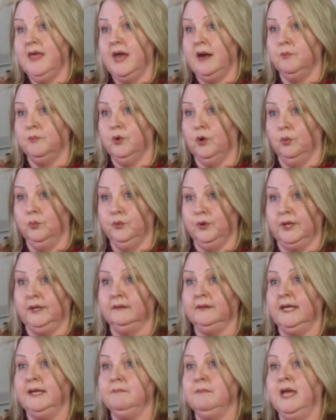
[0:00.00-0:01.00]
that
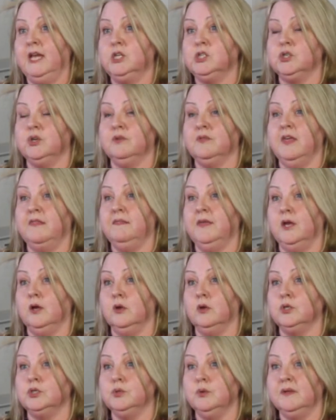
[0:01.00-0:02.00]
appropriately. Make sure that
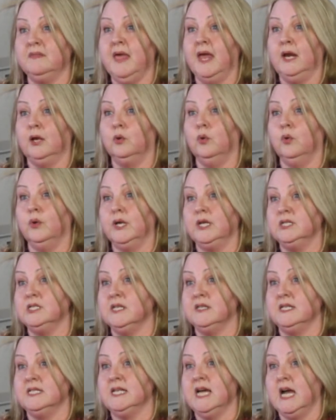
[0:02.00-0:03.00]
they're doing that according
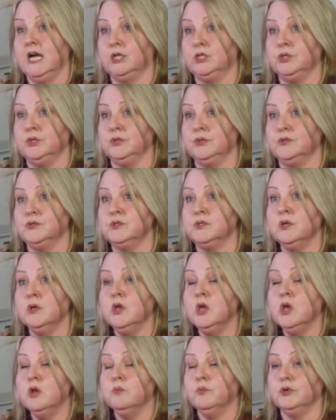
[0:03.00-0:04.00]
to the doctor's
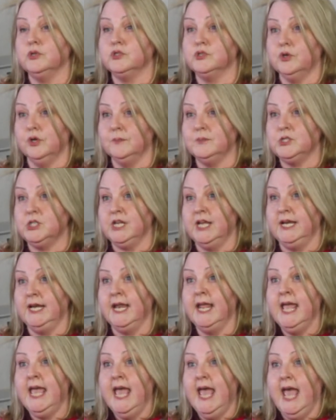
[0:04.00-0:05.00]

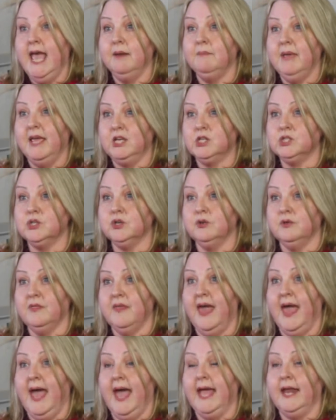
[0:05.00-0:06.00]
prescription, and make sure
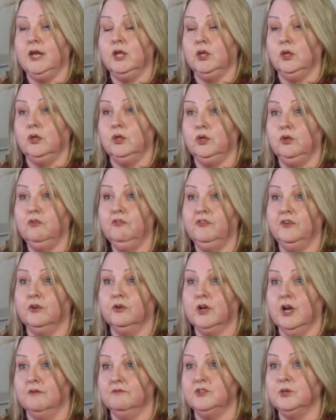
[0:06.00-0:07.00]
that you feel
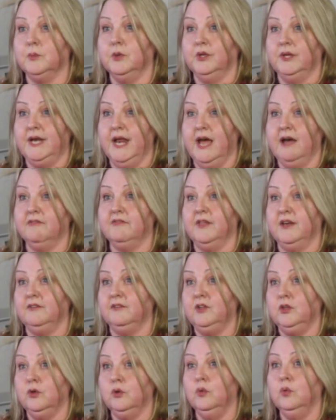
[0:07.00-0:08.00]
comfortable enough that if
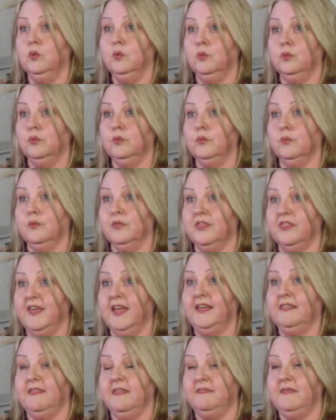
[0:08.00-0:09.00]
you
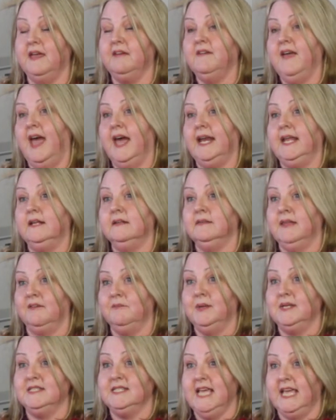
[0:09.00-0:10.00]
think that they've
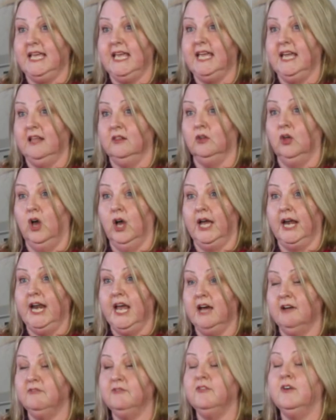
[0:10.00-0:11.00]
been taking it long
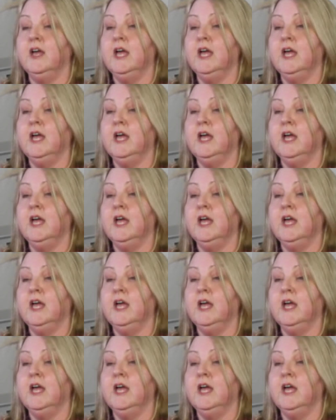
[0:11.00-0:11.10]
enough,